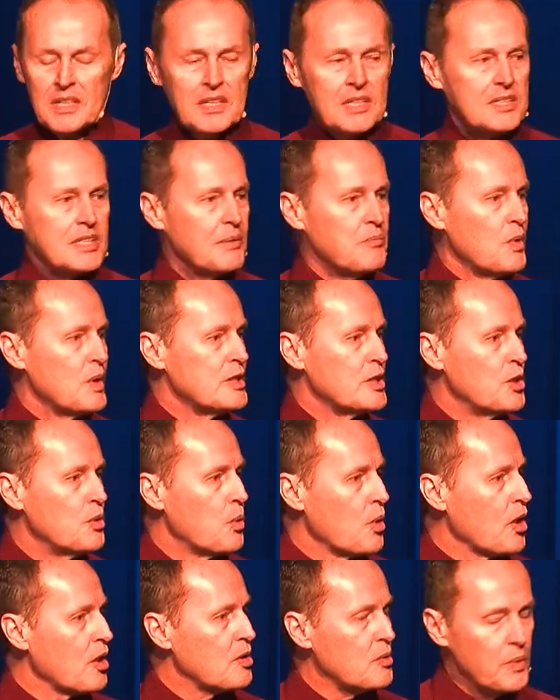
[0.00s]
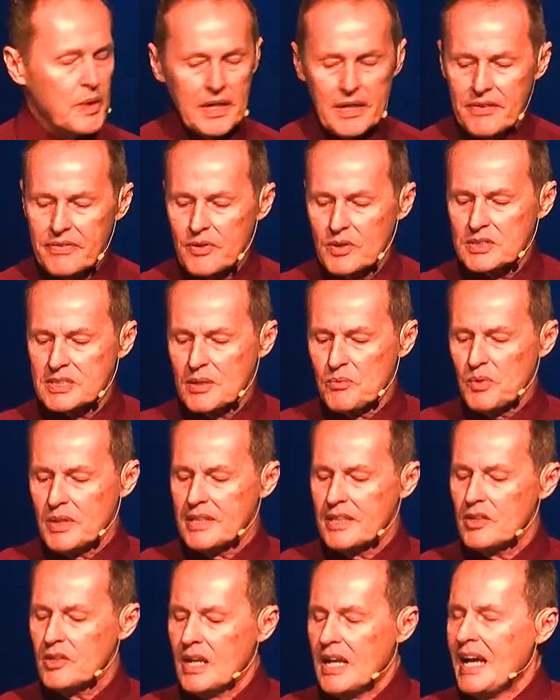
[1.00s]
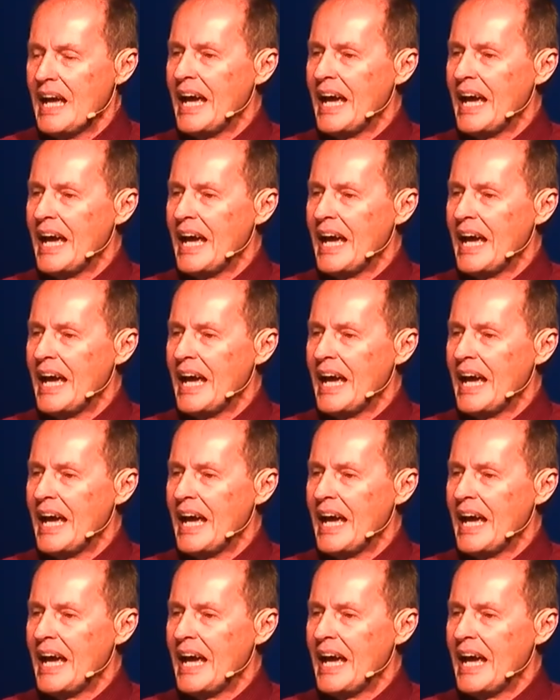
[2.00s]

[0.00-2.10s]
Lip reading: Someone you work with, or someone